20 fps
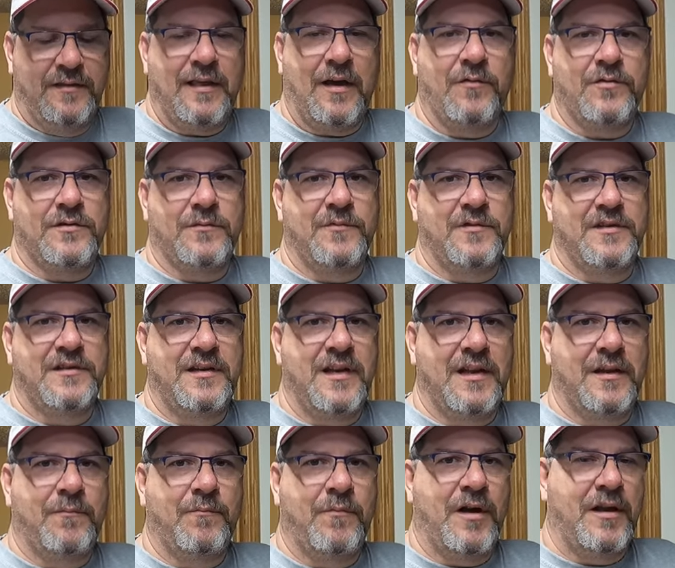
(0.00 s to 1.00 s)
that was a
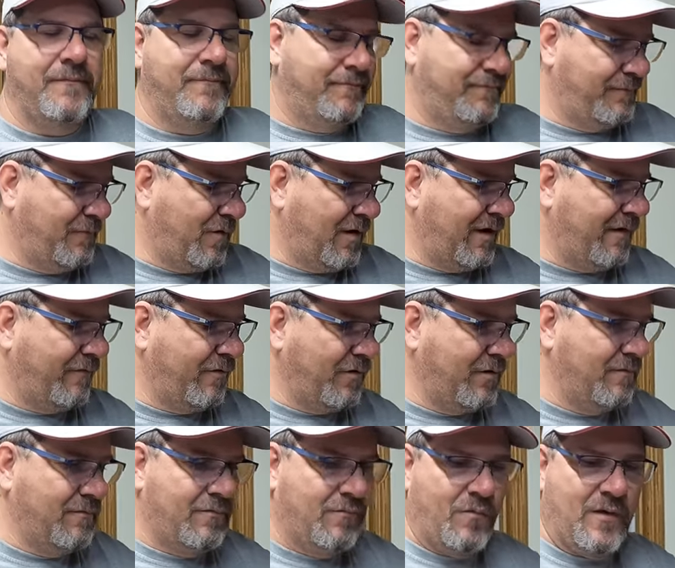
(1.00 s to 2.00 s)
mistake. But
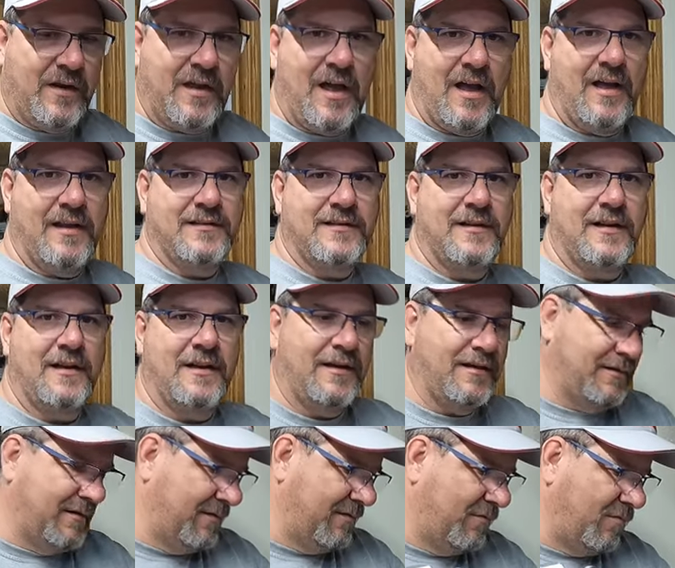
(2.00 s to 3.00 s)
whatever. We got,
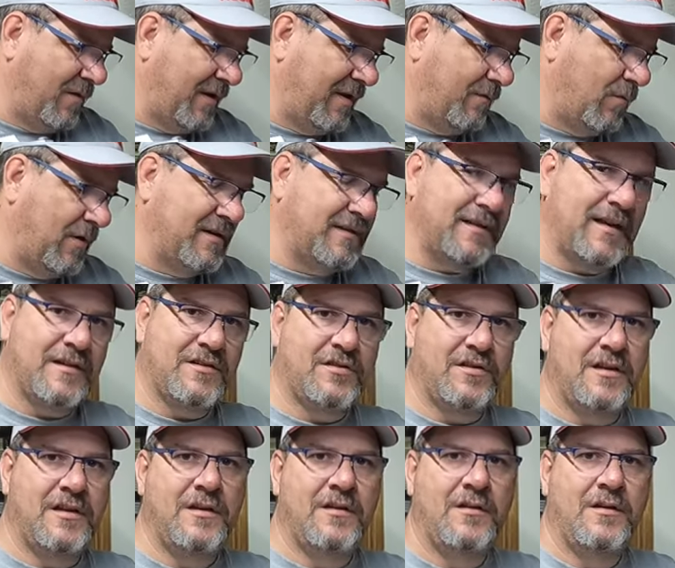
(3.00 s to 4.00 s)
uh, take we, we
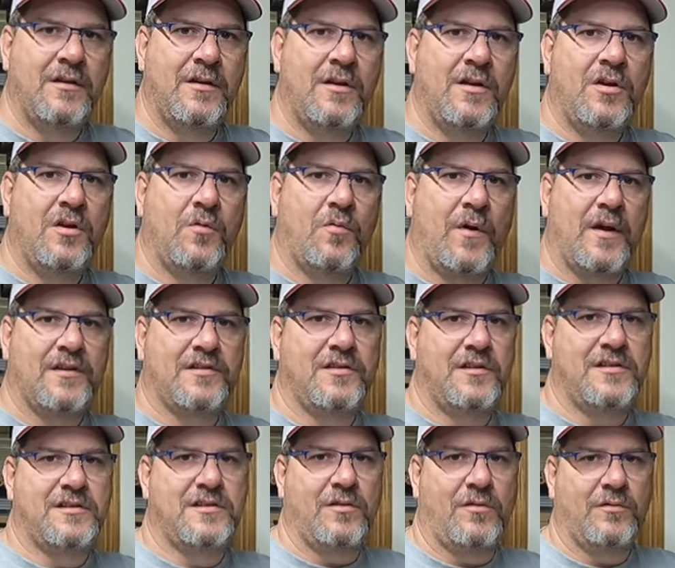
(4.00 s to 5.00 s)
actually, we
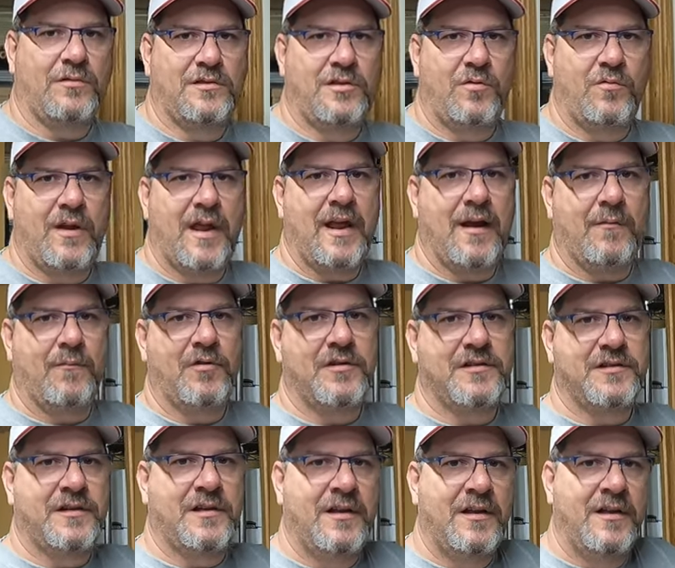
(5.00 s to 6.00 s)
actually sold two
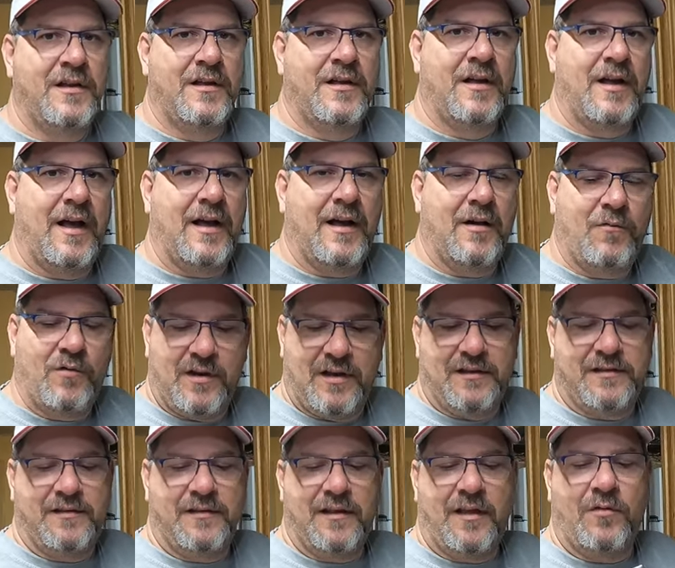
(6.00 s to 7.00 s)
cameras. Uh, we'll
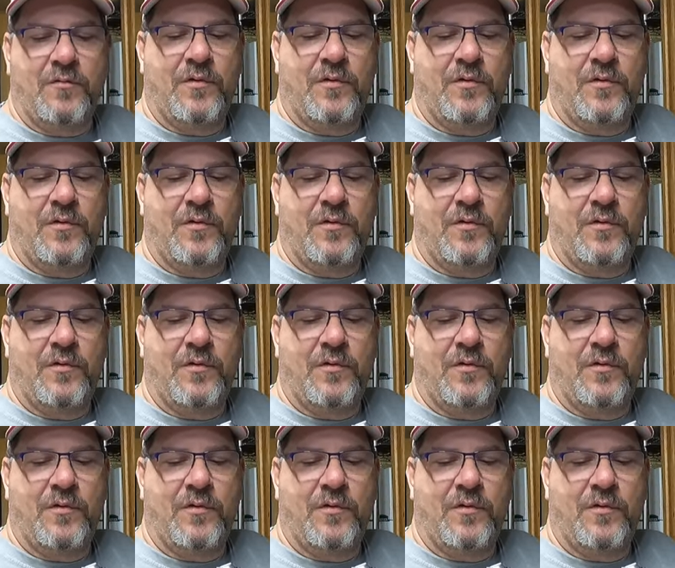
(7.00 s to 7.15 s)
get to the